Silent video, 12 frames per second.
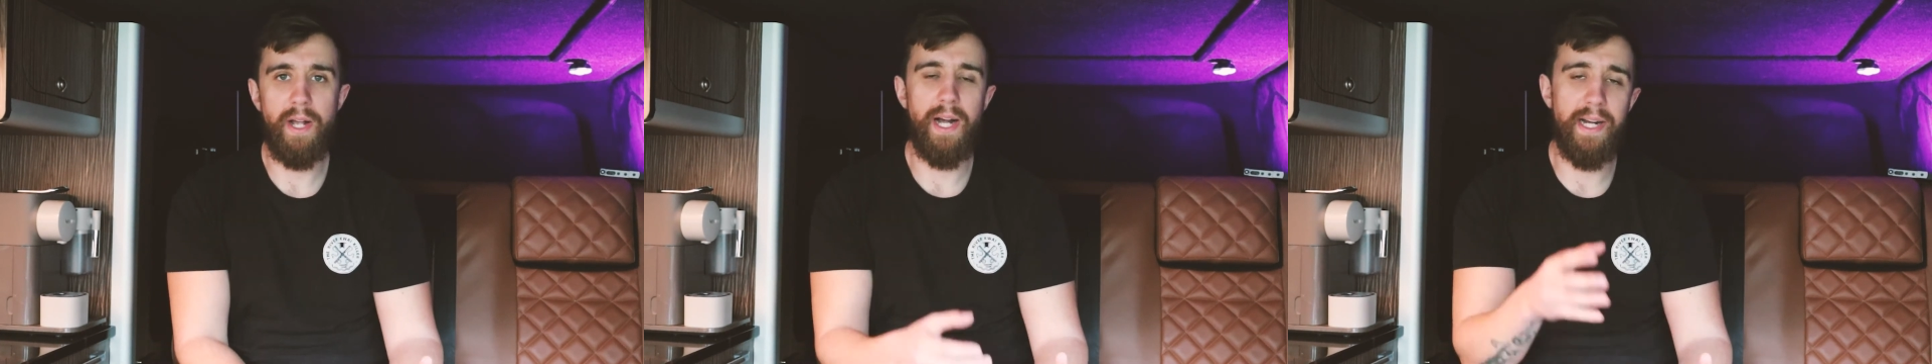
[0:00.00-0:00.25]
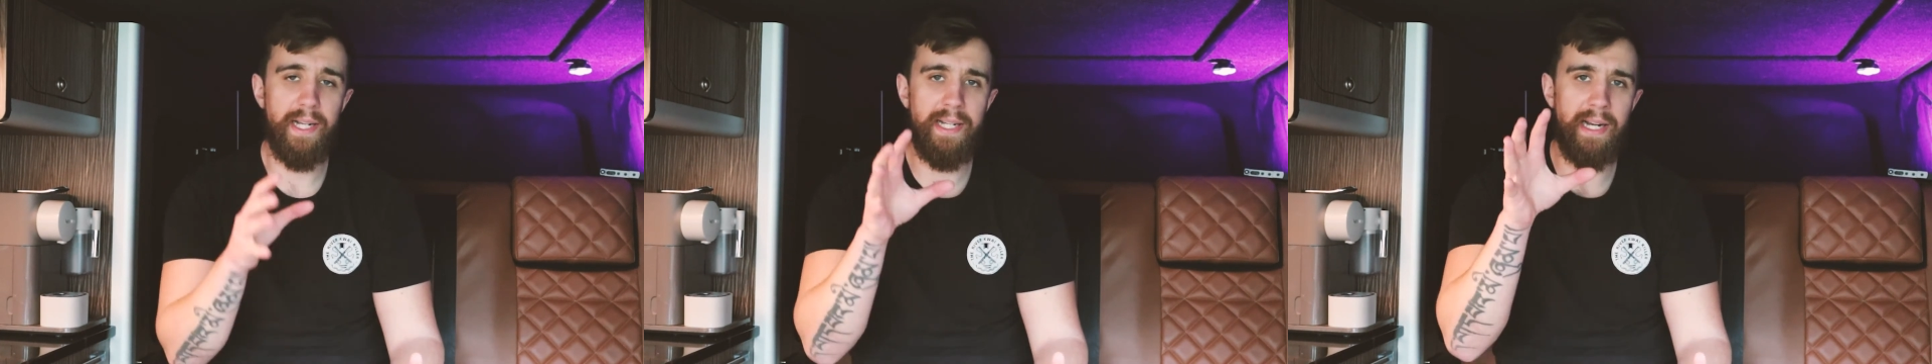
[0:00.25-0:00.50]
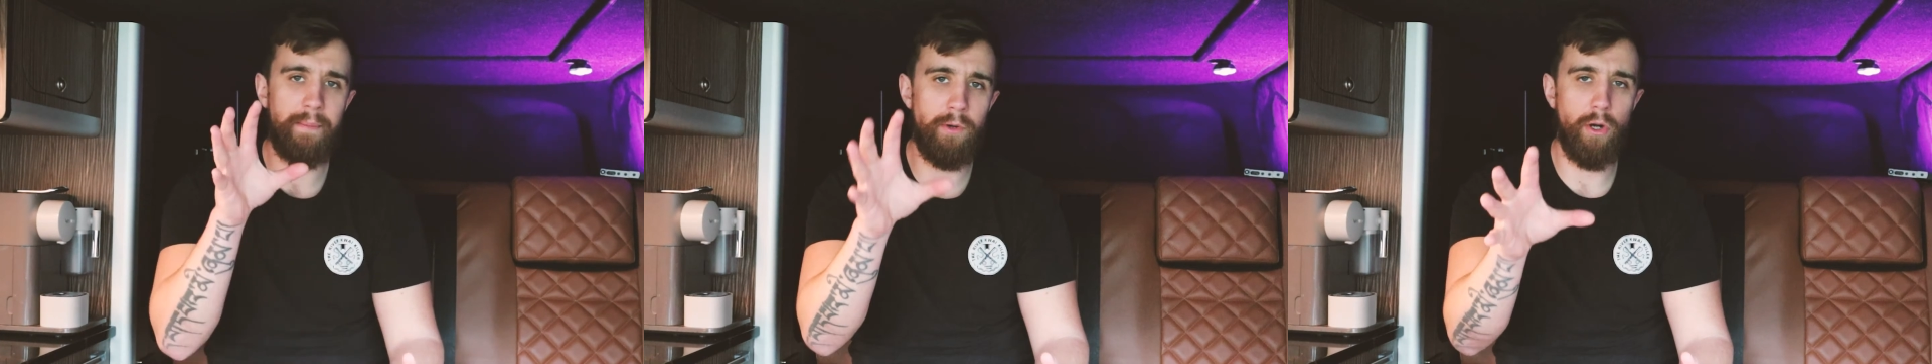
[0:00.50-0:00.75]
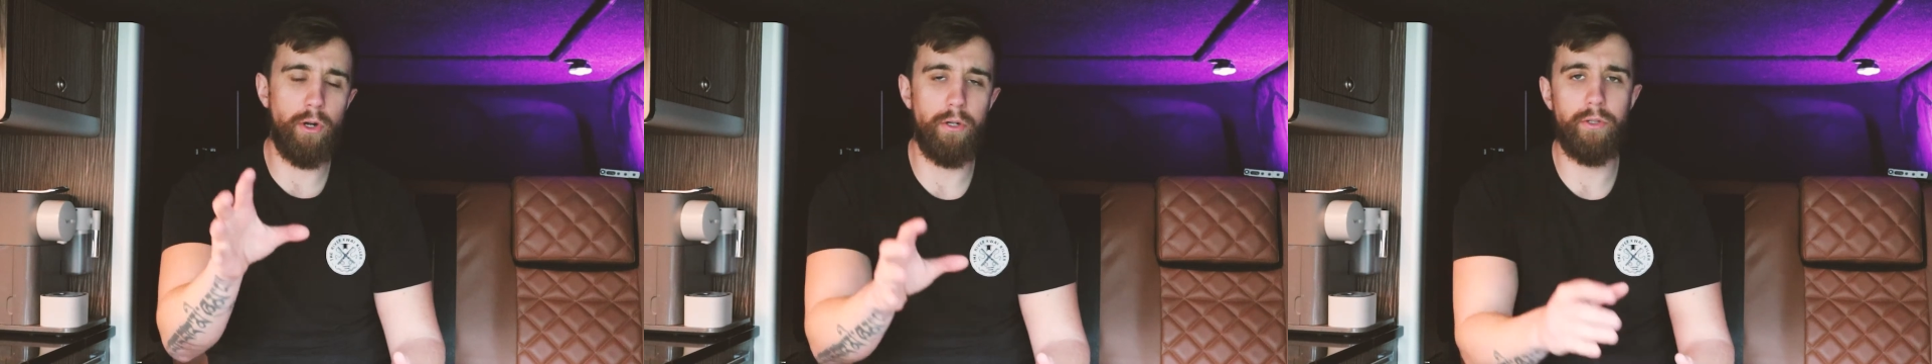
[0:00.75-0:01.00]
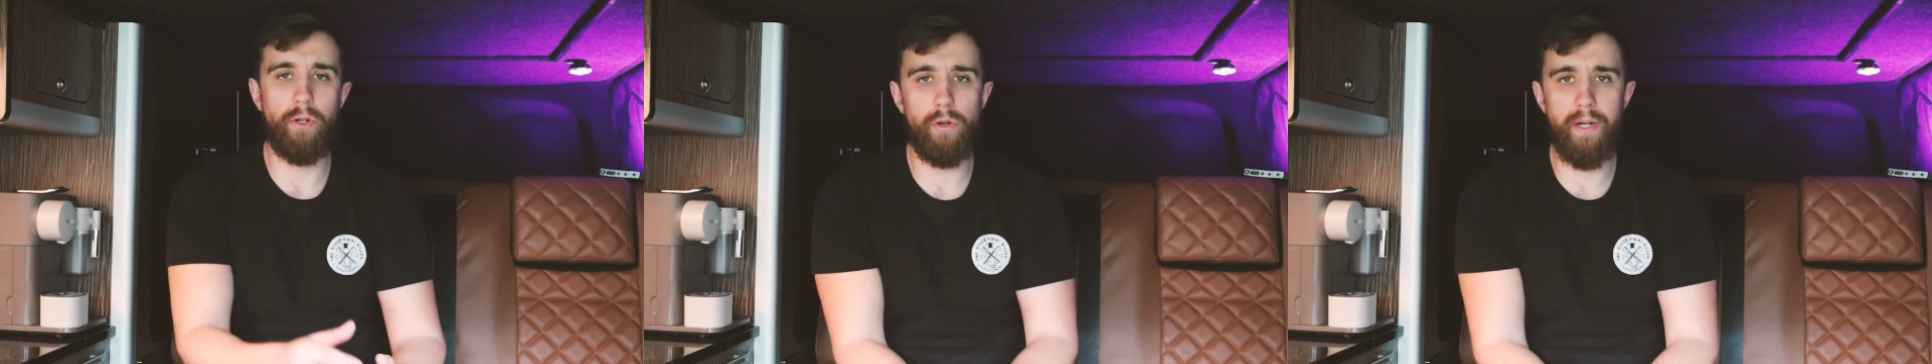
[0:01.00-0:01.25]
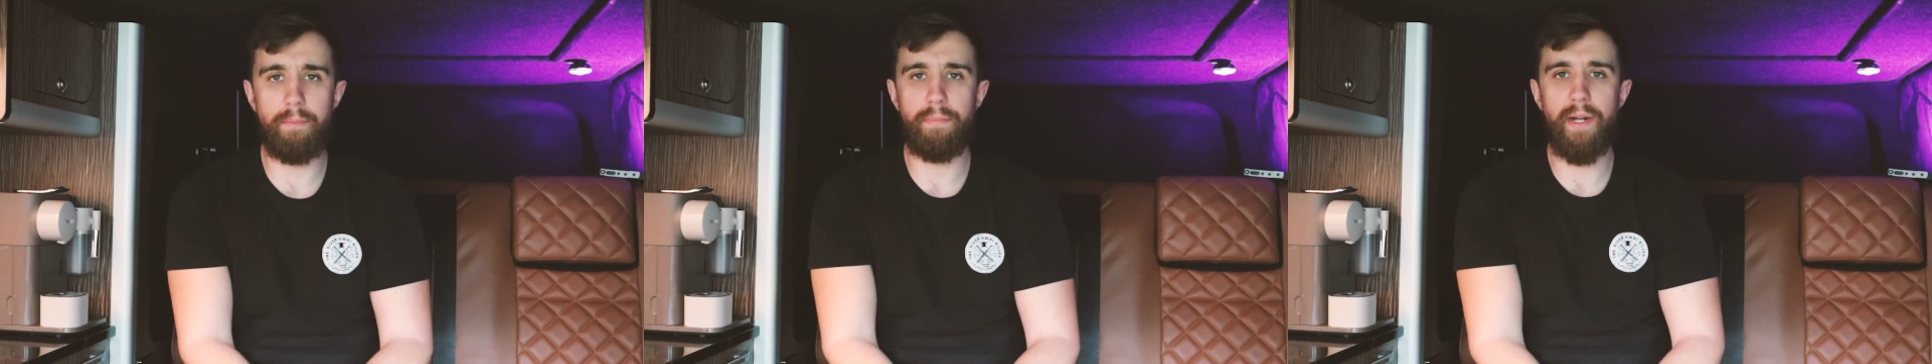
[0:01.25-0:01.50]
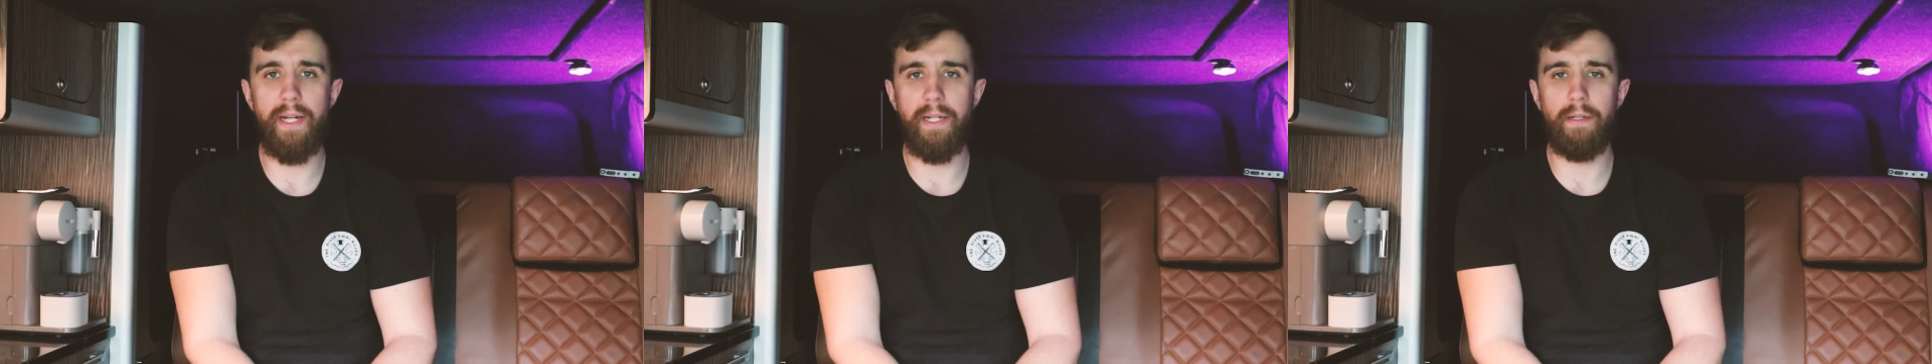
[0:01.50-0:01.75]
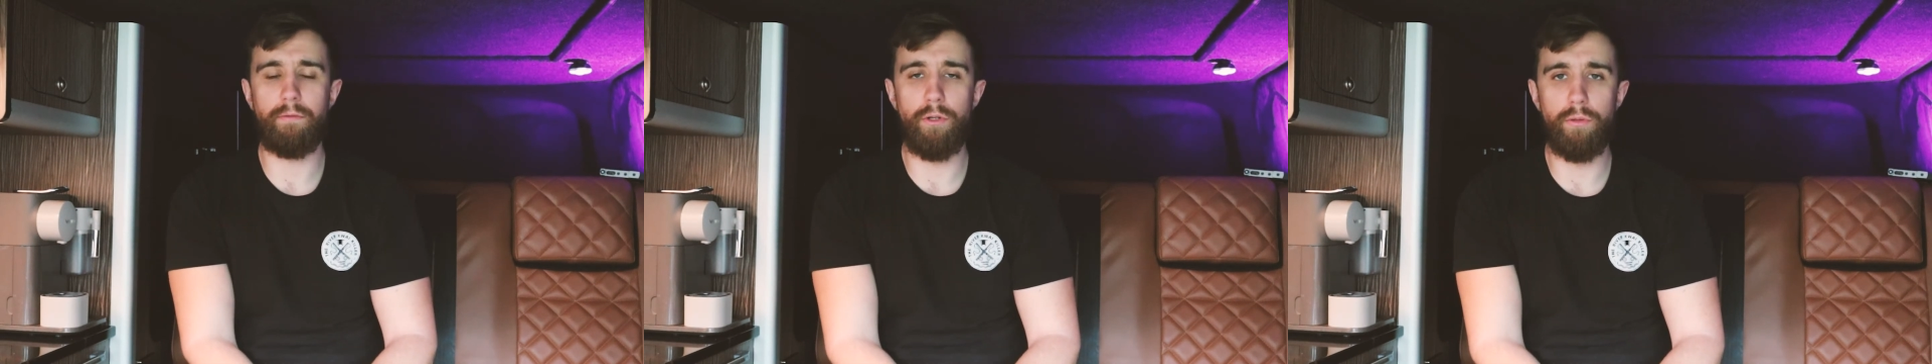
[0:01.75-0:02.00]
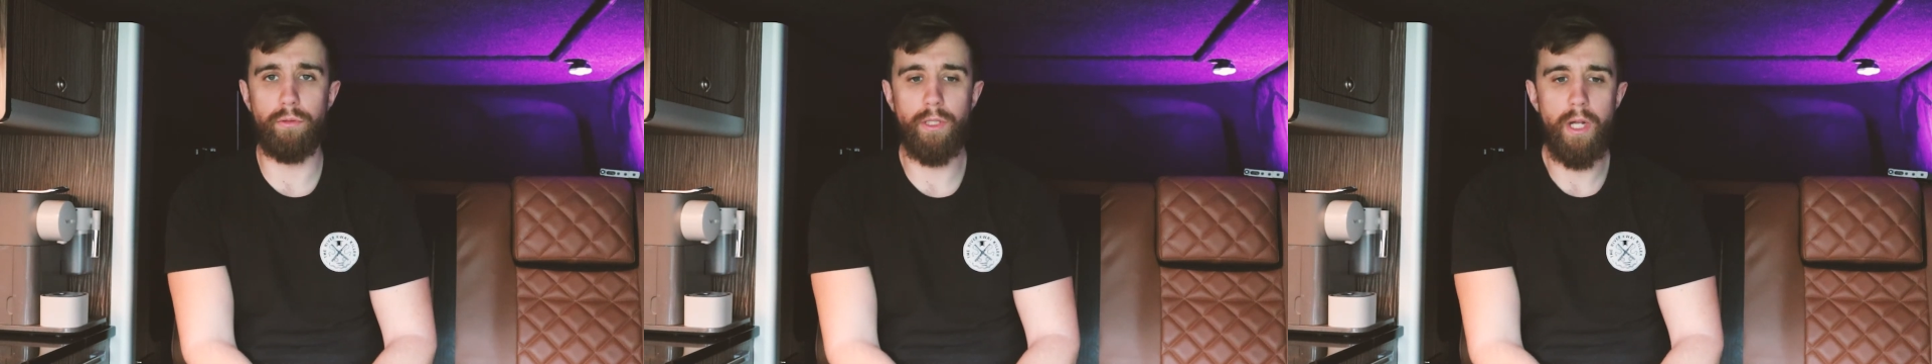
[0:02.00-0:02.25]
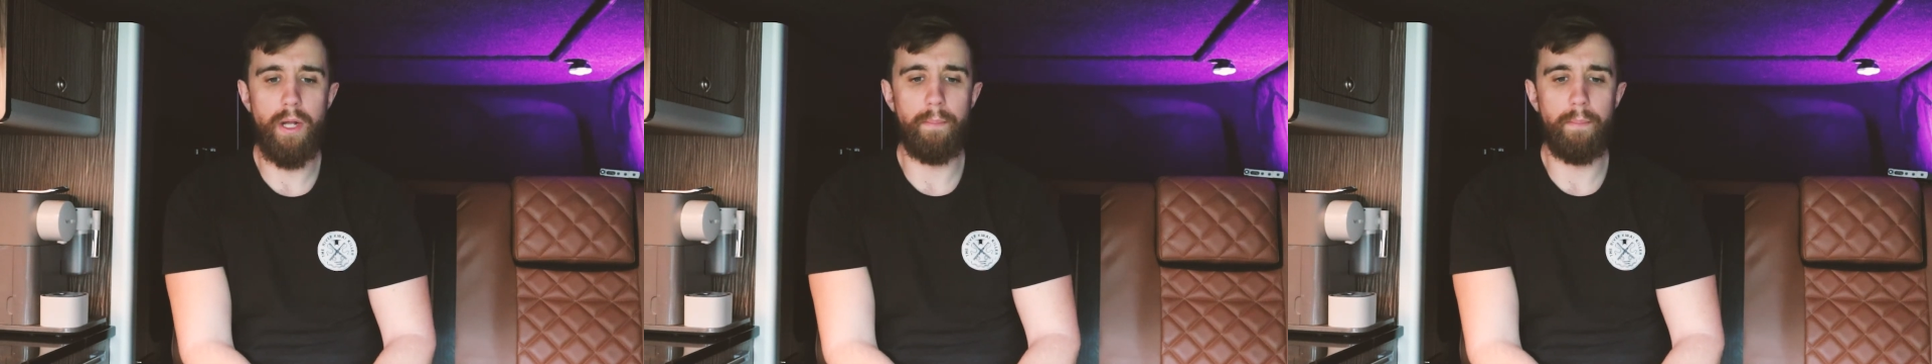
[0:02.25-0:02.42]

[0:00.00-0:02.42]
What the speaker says: And again, I'm not condoning breaking the rules,